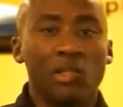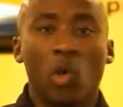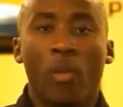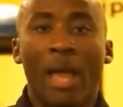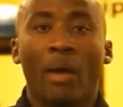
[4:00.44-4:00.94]

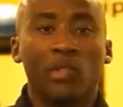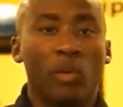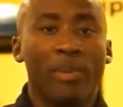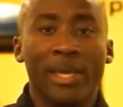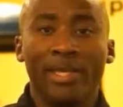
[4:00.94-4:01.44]
told me I was
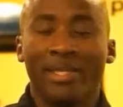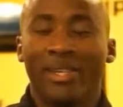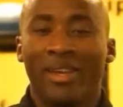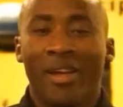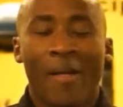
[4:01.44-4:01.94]
obese.
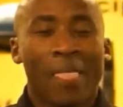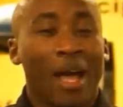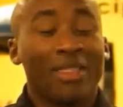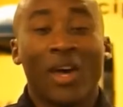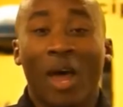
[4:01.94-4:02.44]

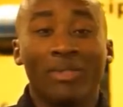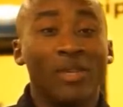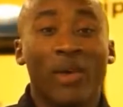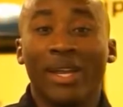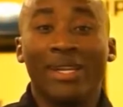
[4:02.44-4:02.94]
I thought I was
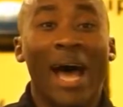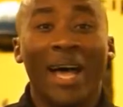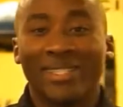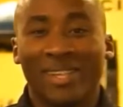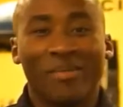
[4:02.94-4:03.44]
getting ready to
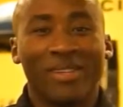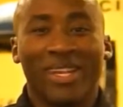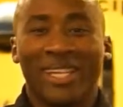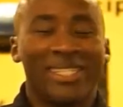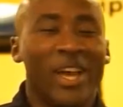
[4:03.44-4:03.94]
die or something.
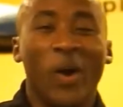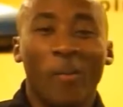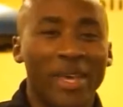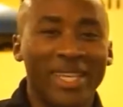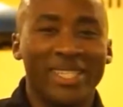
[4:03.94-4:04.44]
I said,
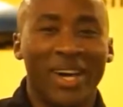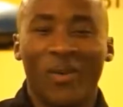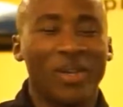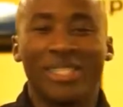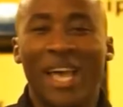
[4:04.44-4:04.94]
obese?
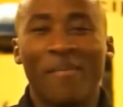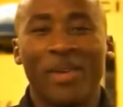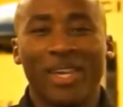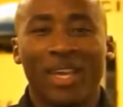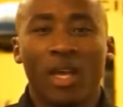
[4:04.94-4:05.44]
What does that
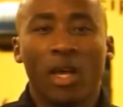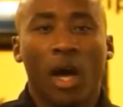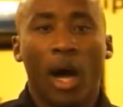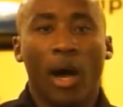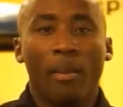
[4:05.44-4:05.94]
mean?
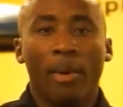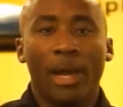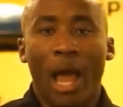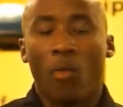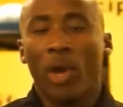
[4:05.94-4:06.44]

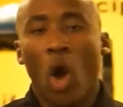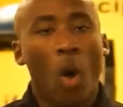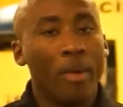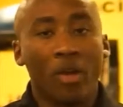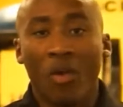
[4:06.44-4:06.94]
But I went
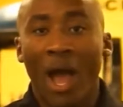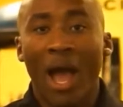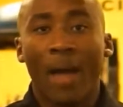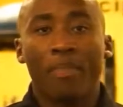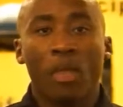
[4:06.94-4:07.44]
home and
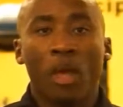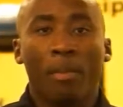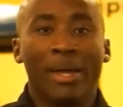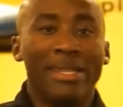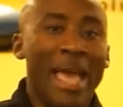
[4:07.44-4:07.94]
cried.
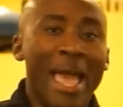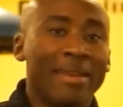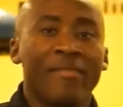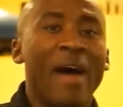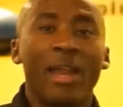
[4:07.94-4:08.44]
But
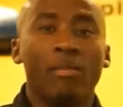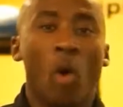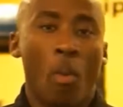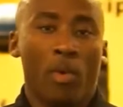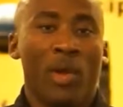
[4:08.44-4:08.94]
that defining
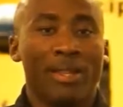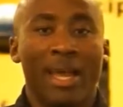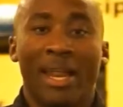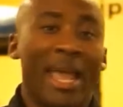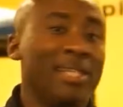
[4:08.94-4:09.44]
moment right
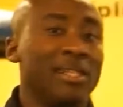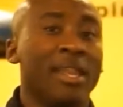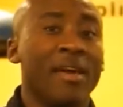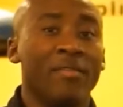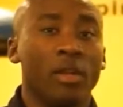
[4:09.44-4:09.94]
there at the age of
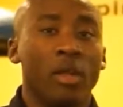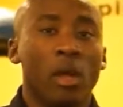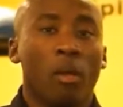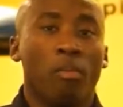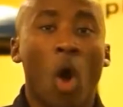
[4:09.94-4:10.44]
11
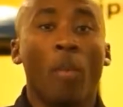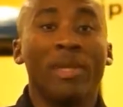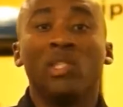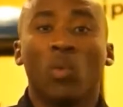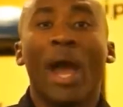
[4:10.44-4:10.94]
brought
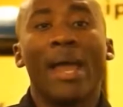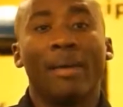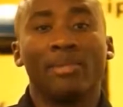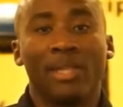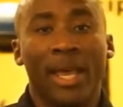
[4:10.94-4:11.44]
me to where I
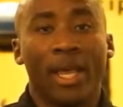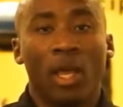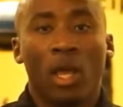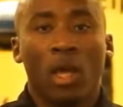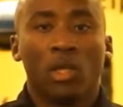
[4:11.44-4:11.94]
am today.
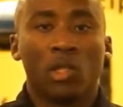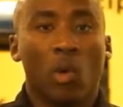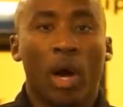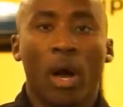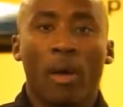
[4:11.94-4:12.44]
So